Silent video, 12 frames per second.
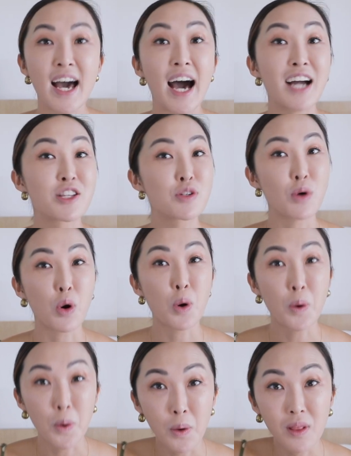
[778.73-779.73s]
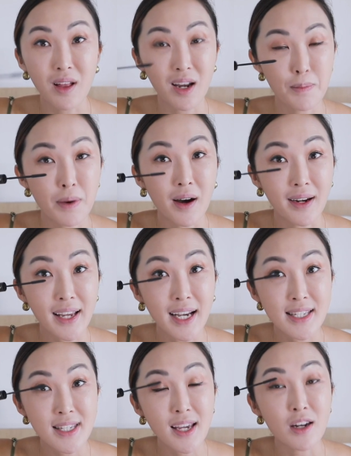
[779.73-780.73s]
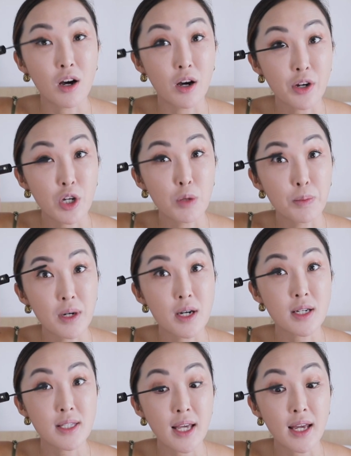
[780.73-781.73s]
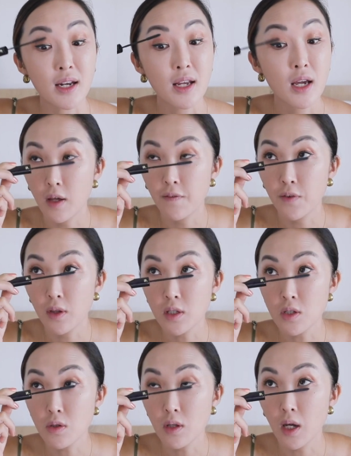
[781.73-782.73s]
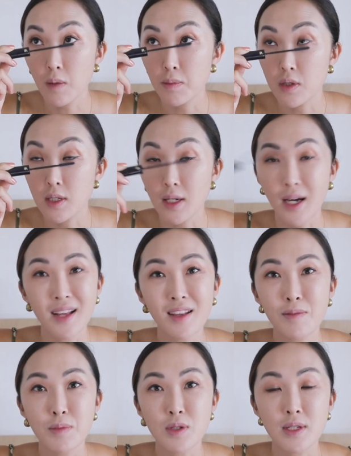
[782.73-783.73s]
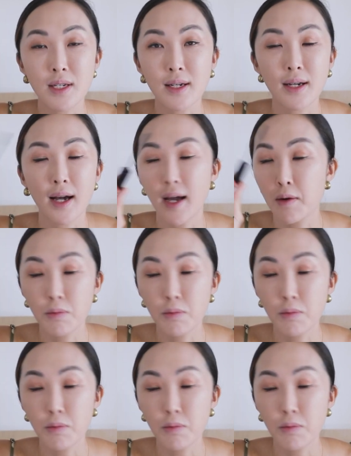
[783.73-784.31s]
I do a whole lot of podcasting and audiobooks. And if you listen to a lot of music, I love music. I